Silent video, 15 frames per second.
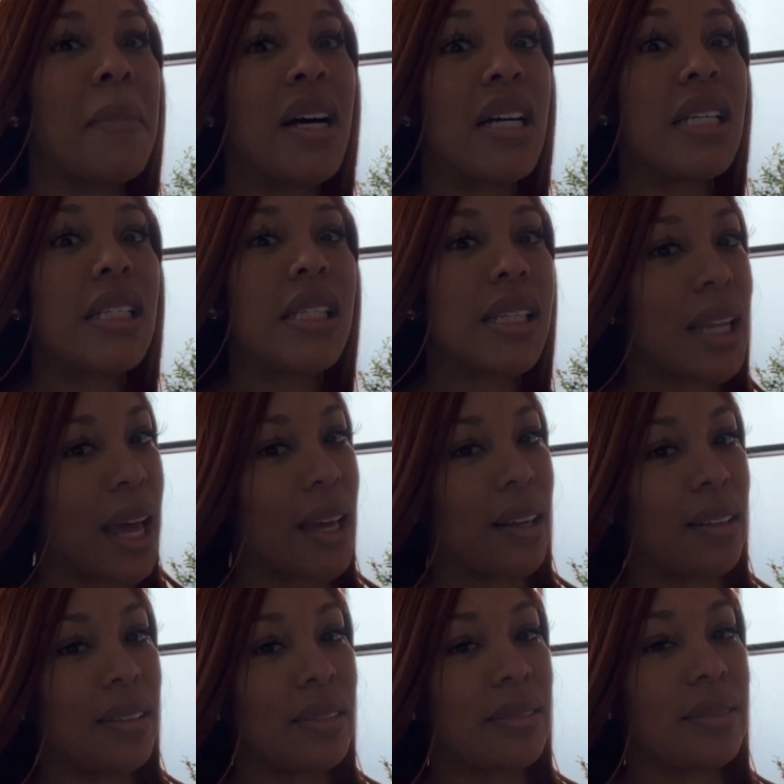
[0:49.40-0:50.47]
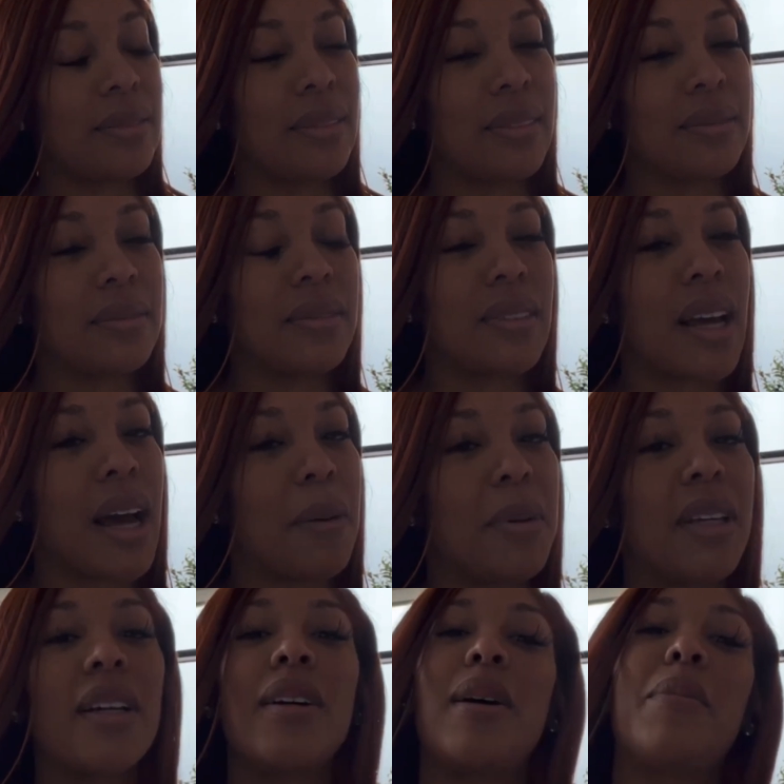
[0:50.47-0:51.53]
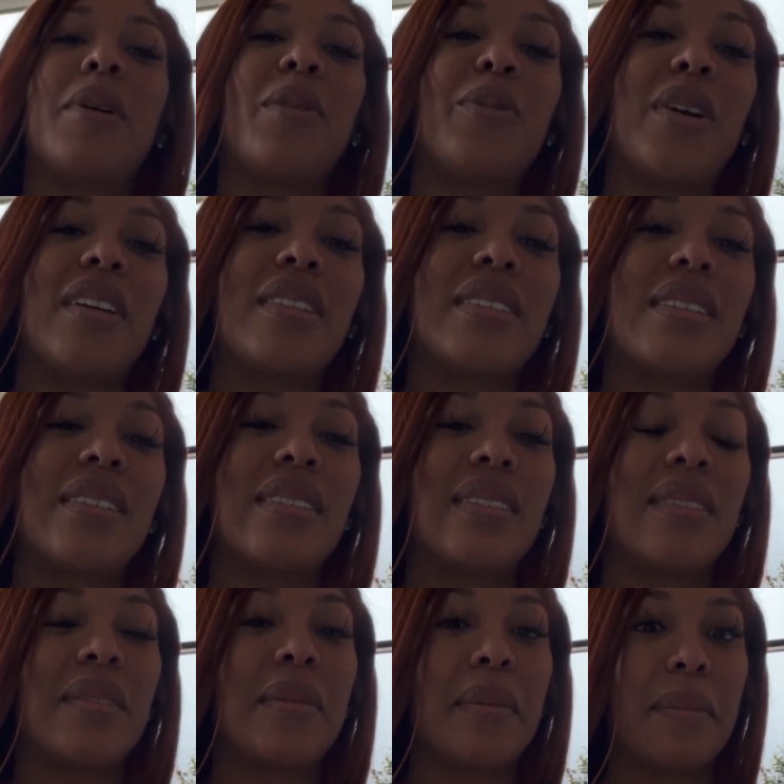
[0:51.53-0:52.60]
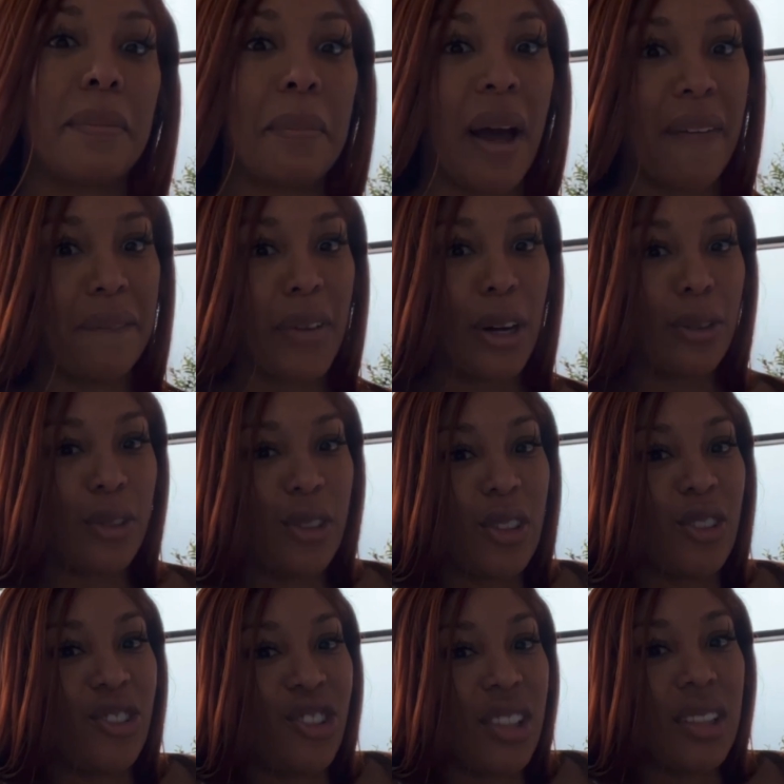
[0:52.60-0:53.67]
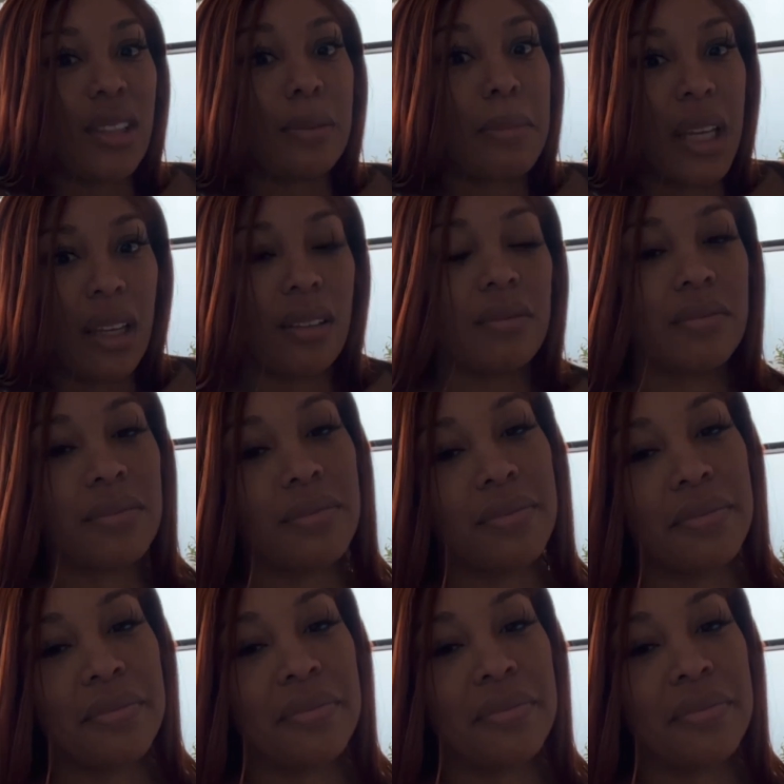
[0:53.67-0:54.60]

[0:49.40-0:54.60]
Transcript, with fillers: months later, I'll be coming with my first is just me.